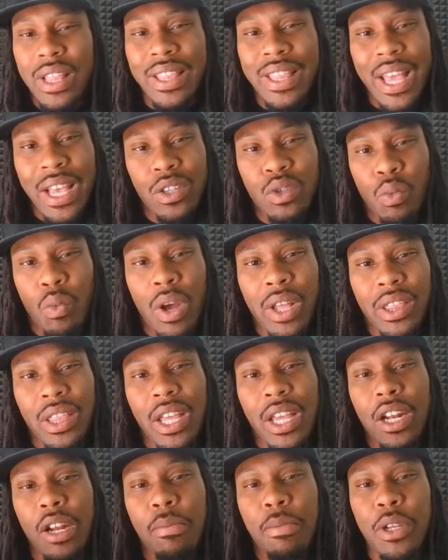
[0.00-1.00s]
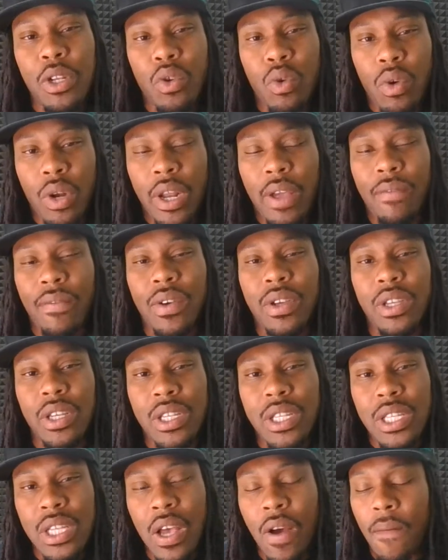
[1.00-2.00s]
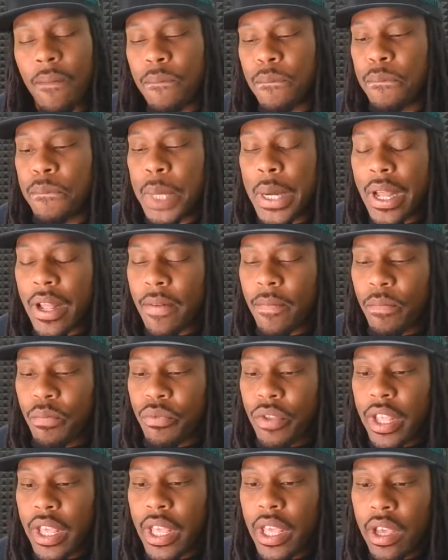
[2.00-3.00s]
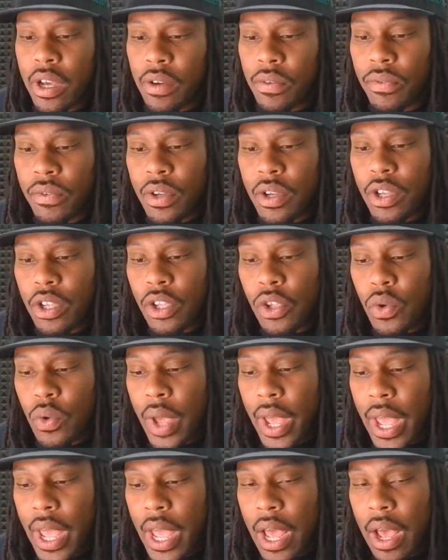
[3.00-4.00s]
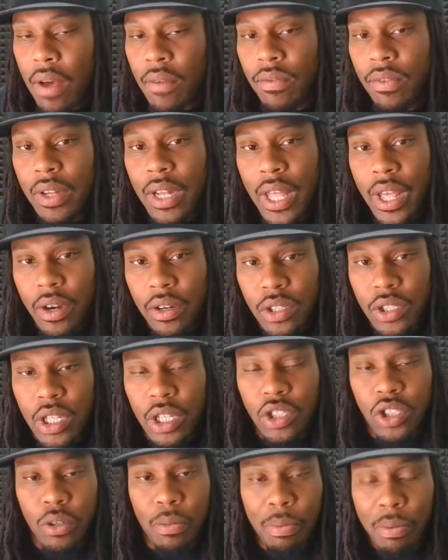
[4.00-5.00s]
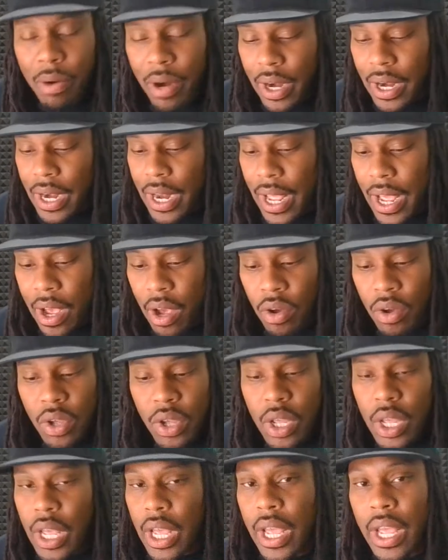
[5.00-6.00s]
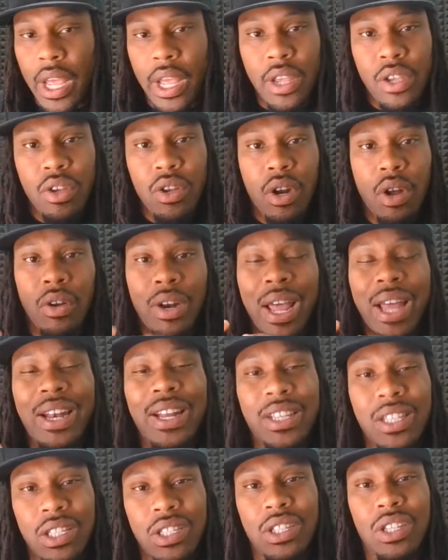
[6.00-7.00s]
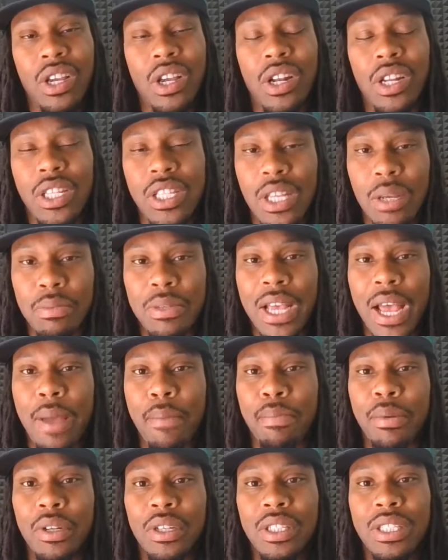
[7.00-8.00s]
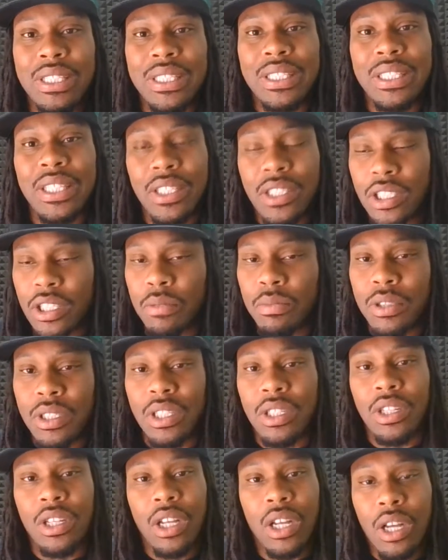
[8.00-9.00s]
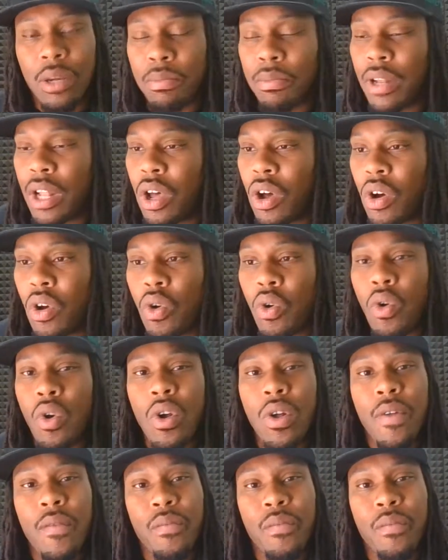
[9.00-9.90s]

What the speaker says: that's one thing to be doing that for yourself. But if you have letters that you're printing out and, not necessarily some type of system to upload